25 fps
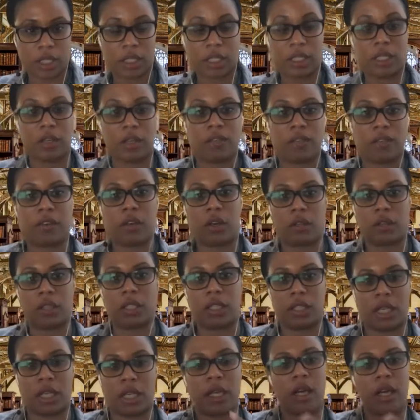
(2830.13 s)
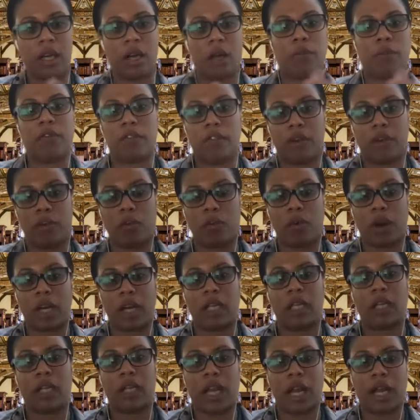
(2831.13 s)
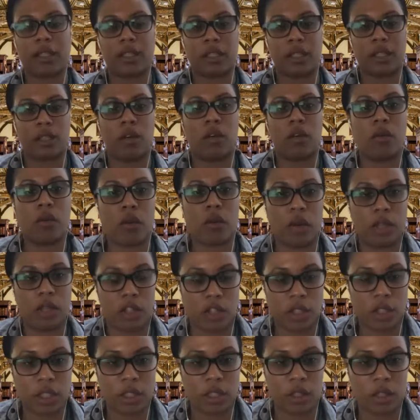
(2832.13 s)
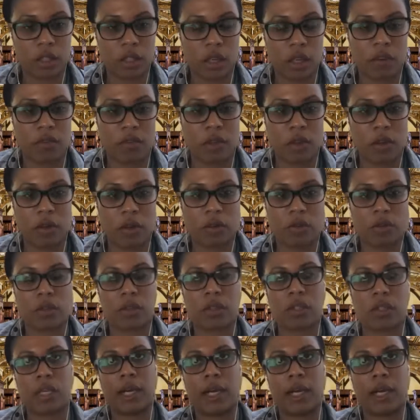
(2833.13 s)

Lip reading: the difficulties that come from recognizing the origins of those